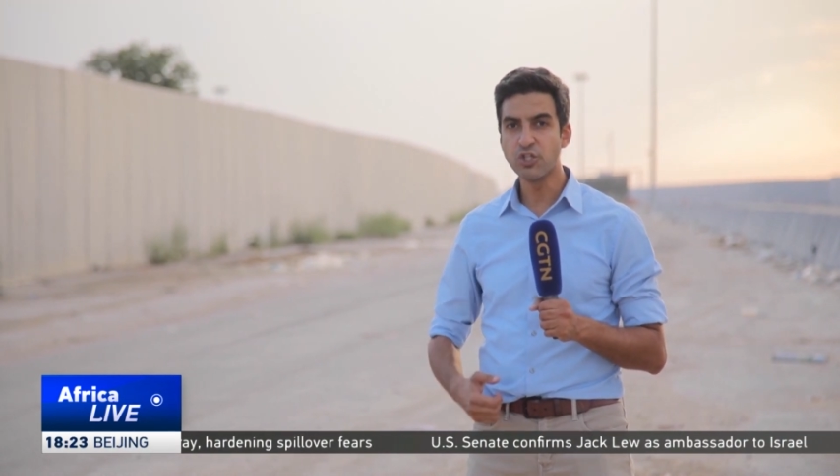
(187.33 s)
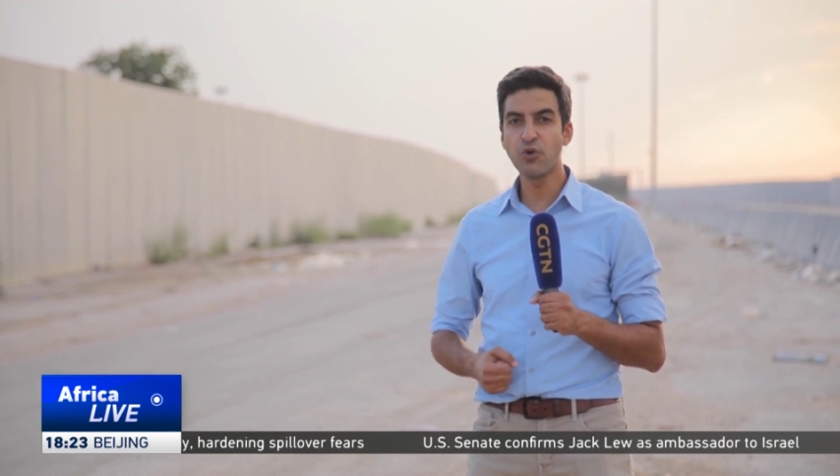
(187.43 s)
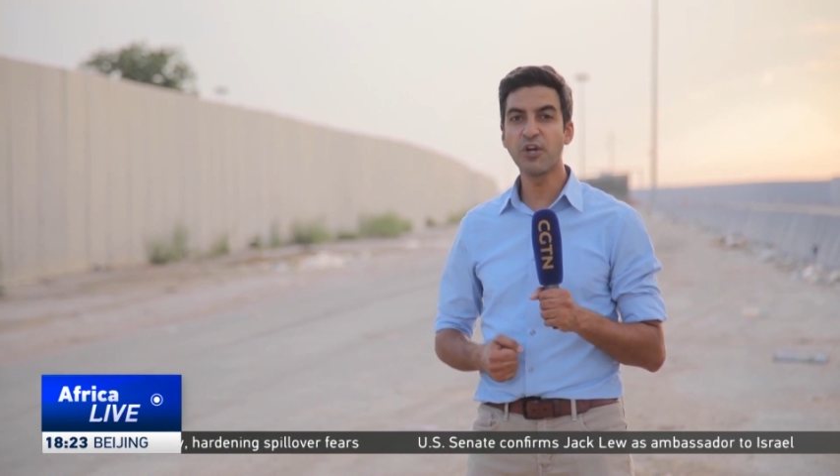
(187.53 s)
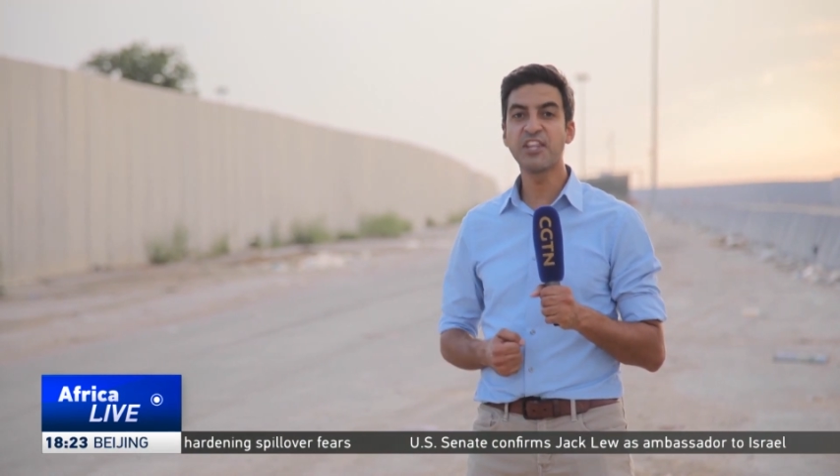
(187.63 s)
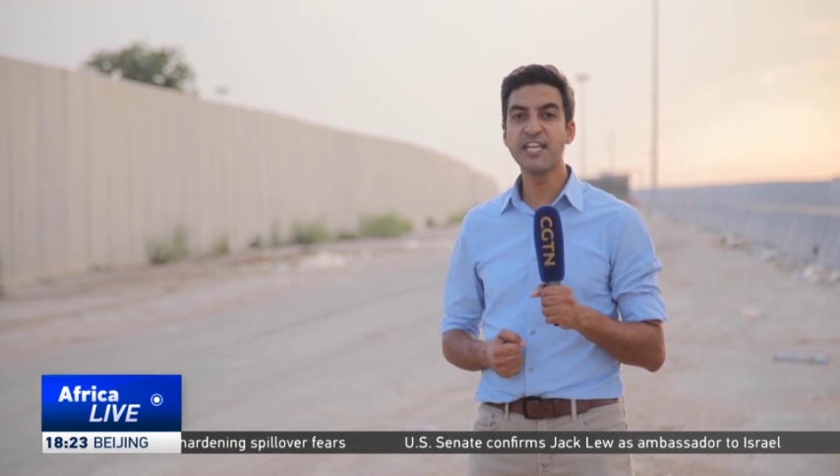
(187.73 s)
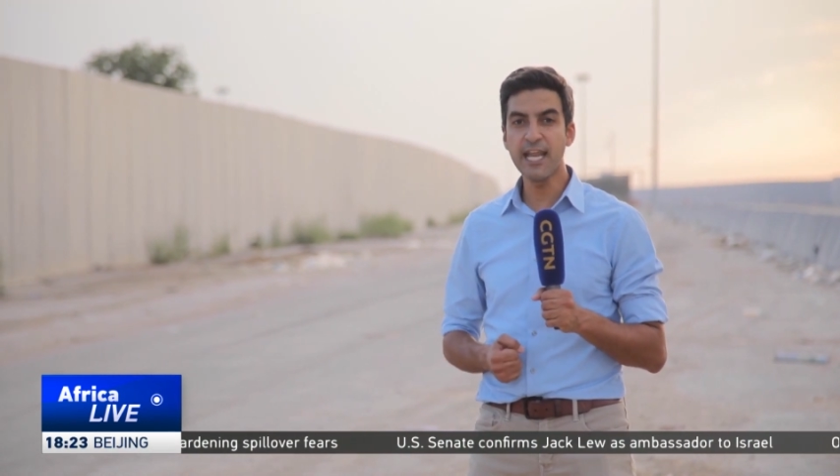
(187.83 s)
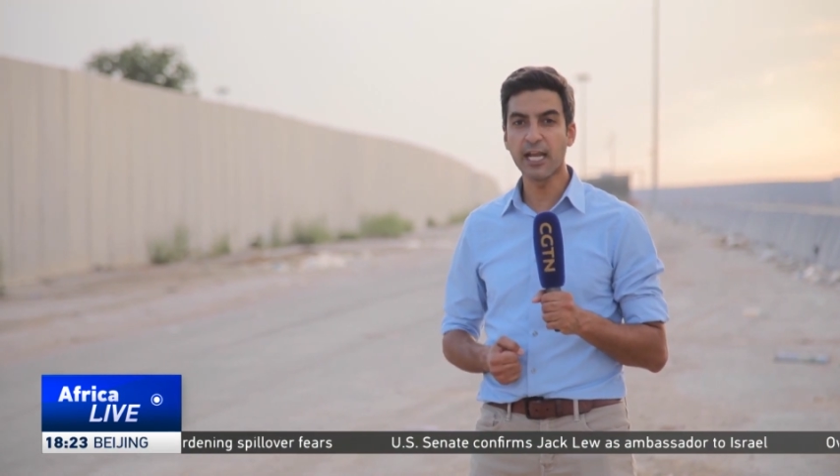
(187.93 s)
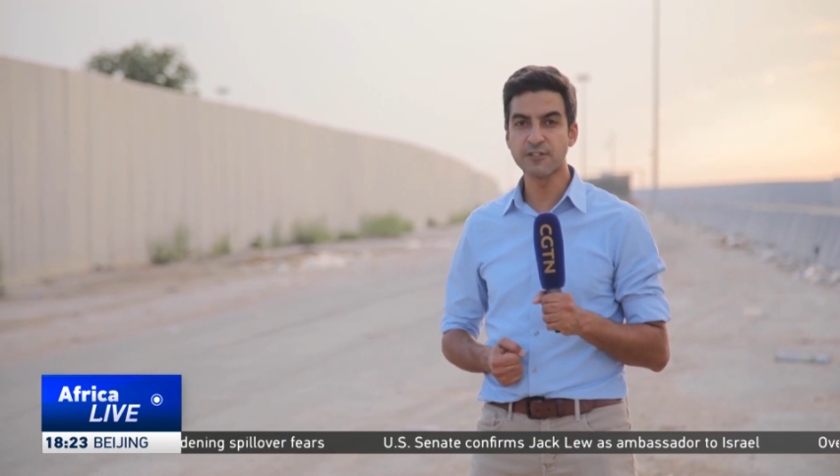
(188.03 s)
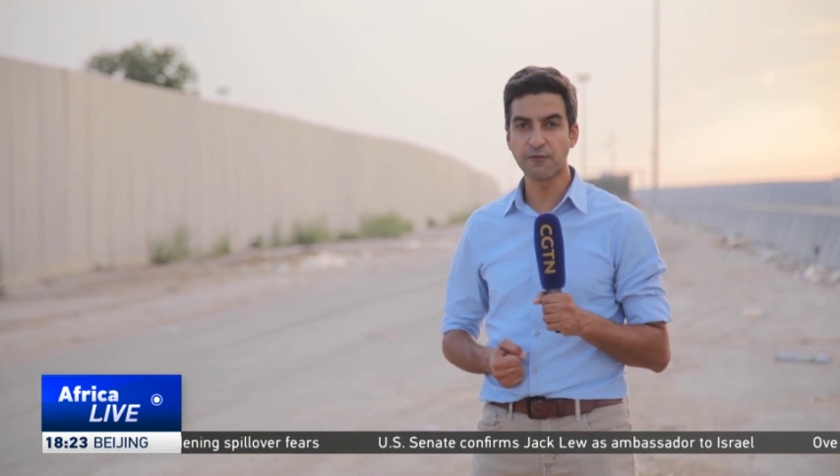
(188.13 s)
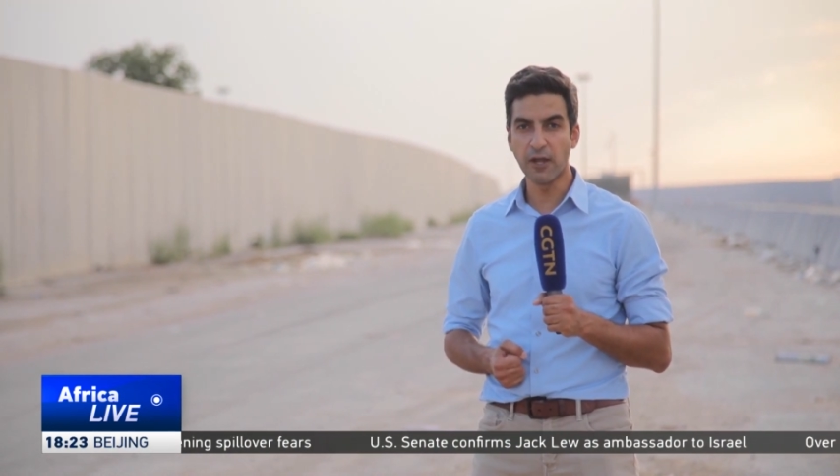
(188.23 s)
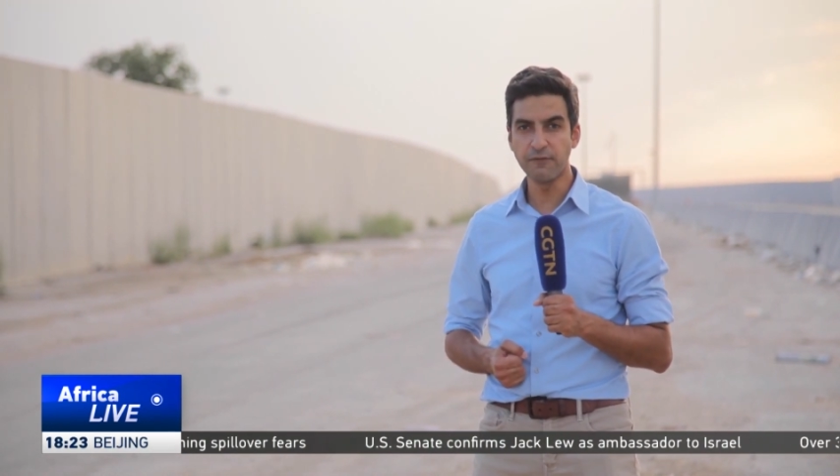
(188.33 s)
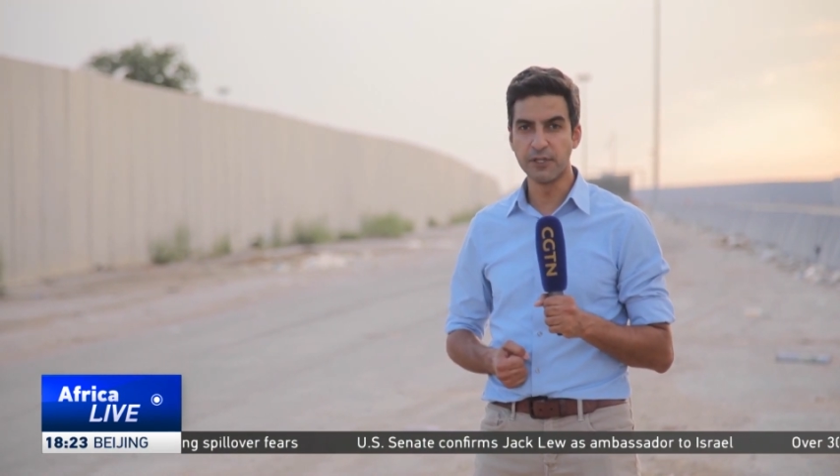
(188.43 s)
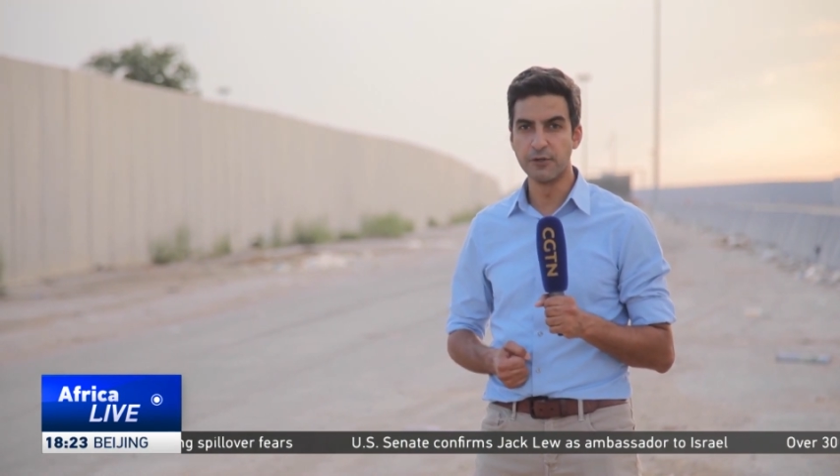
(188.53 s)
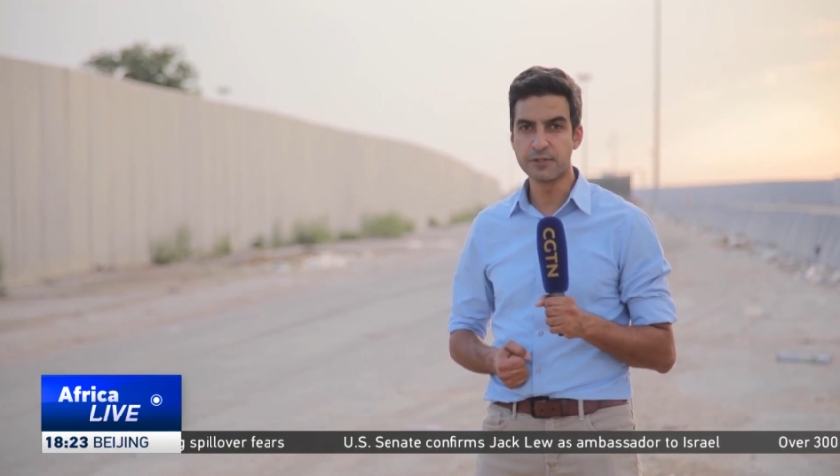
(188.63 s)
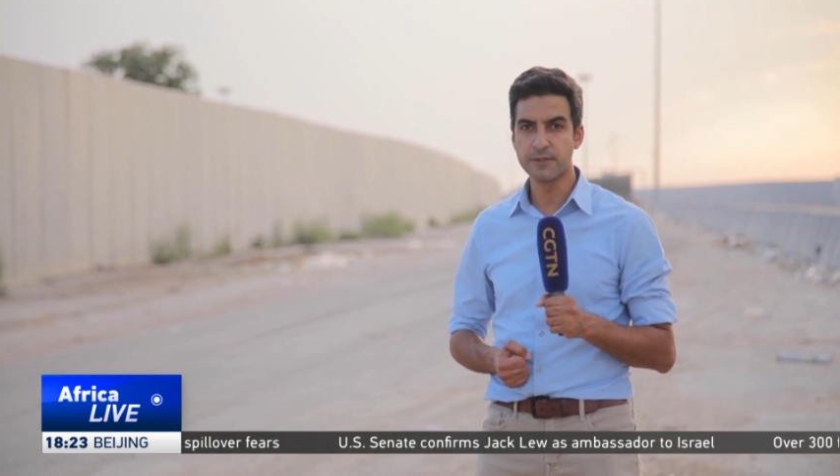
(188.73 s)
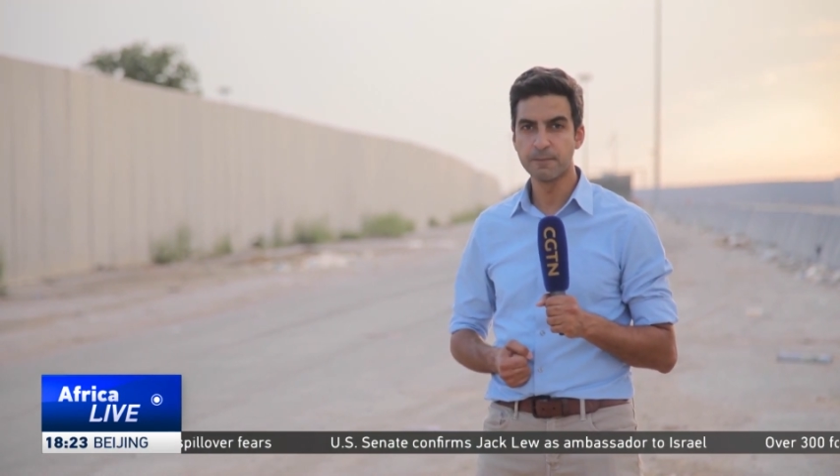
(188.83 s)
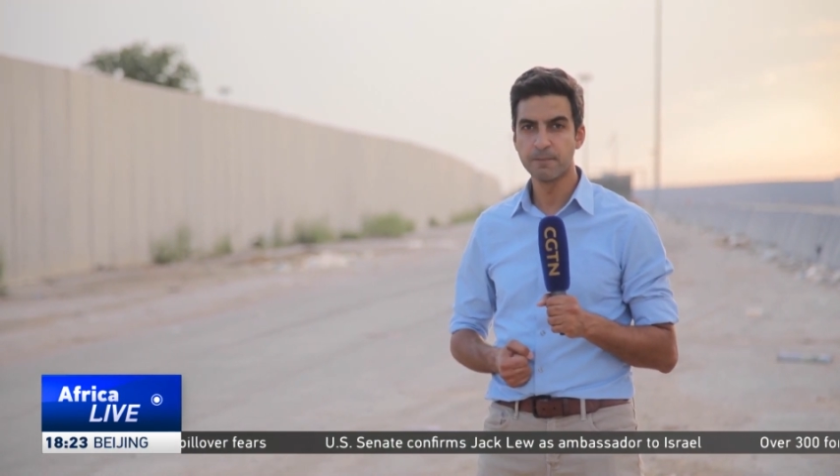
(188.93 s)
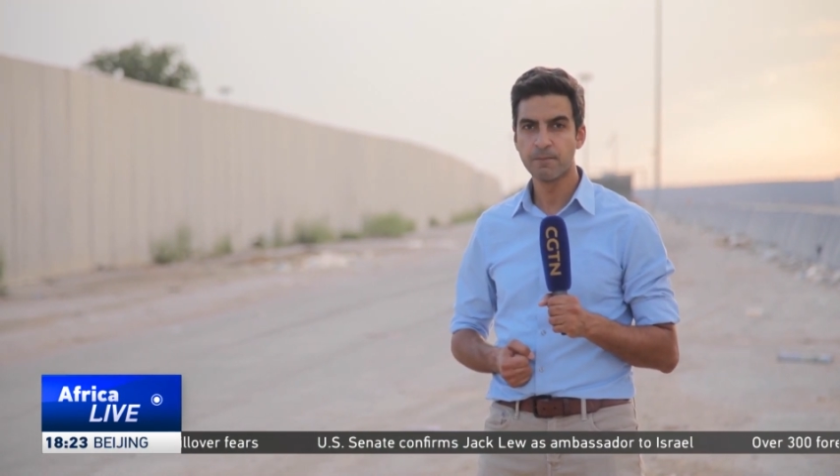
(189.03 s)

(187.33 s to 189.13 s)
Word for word: during the next five years.